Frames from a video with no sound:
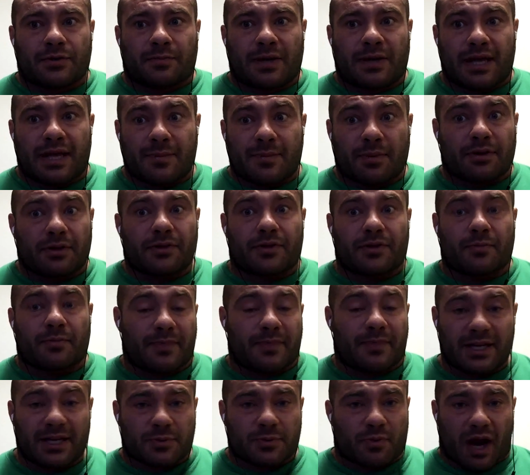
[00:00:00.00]

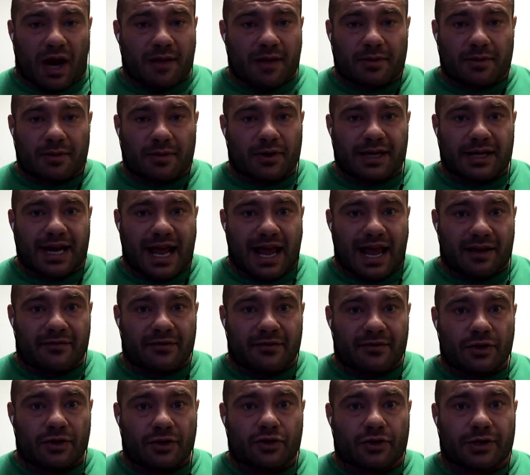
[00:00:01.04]
the biggest problem we're
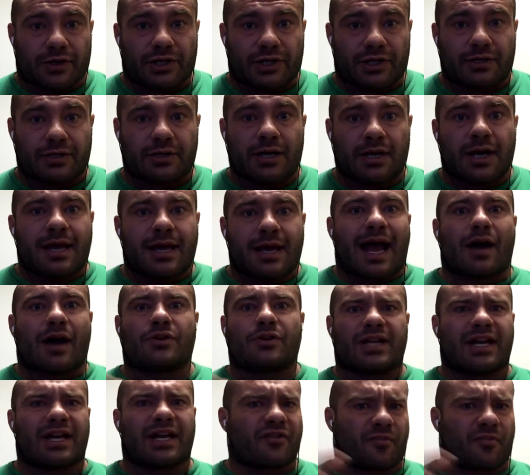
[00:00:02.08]
going to have in nutrition,
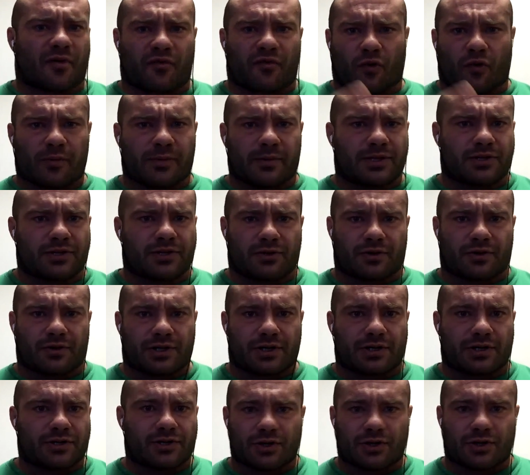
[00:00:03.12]
outside of performance
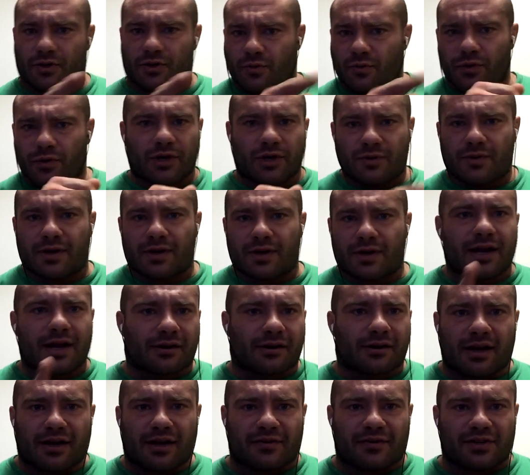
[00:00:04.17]
nutrition, so don't worry, you and
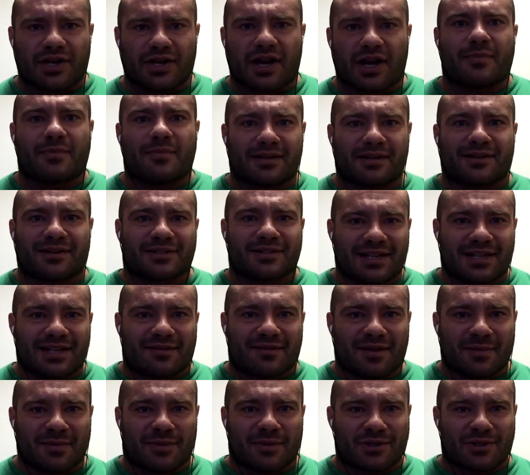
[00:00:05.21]
I aren't out of a job yet, because
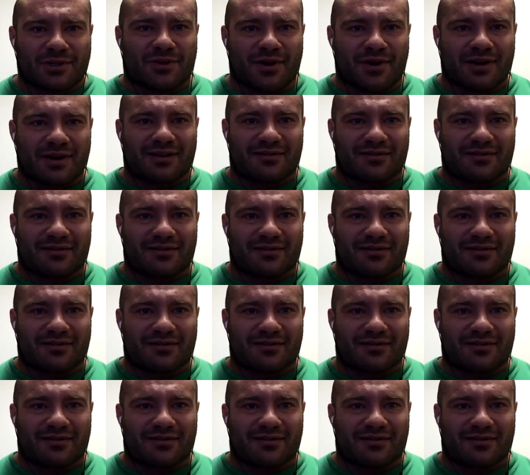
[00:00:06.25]
getting people strong